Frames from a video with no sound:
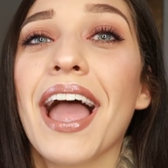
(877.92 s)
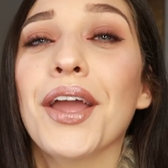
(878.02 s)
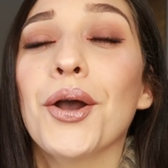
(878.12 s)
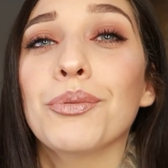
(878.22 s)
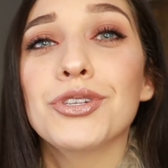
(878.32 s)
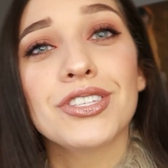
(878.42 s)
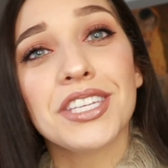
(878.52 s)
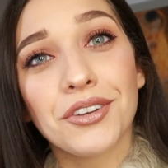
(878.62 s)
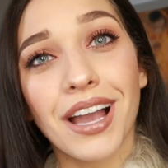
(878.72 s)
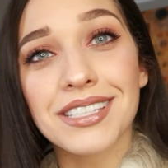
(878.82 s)
I hope to
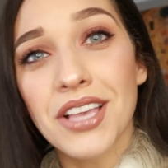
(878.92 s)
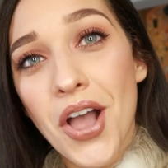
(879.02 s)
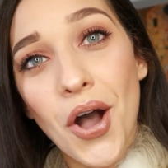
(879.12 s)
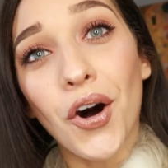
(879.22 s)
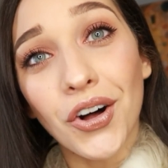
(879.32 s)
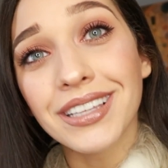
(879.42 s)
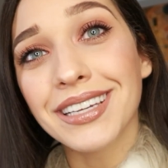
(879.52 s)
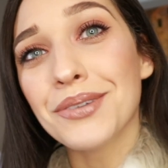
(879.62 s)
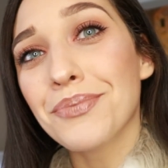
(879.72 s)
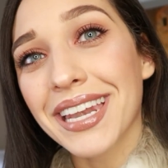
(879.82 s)
see you guys all
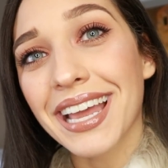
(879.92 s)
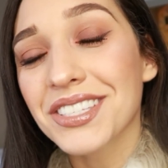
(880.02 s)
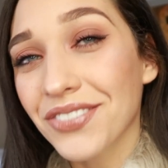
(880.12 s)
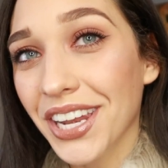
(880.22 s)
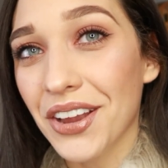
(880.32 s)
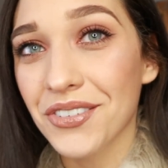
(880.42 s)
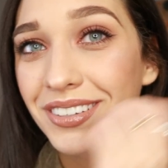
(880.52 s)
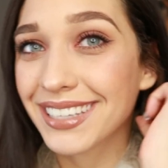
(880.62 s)
in my next video.